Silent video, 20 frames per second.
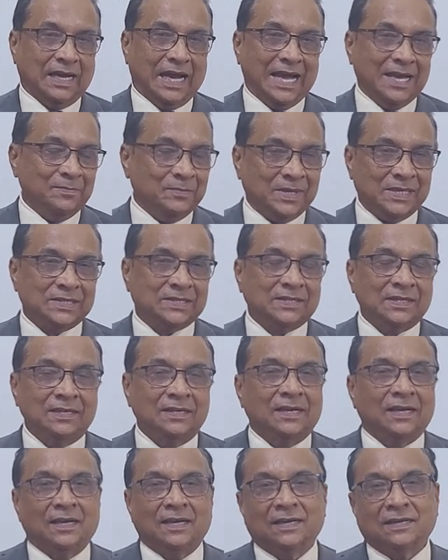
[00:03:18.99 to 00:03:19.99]
I
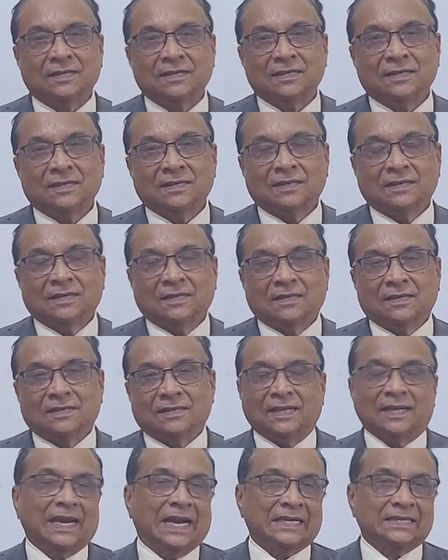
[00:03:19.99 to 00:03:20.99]
mentioned that
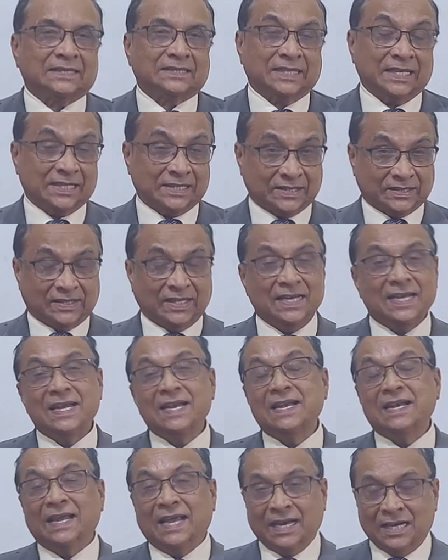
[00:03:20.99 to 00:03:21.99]
there are
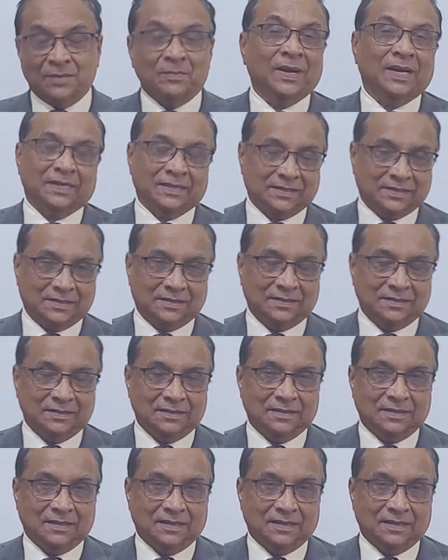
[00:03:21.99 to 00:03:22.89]
16 elements.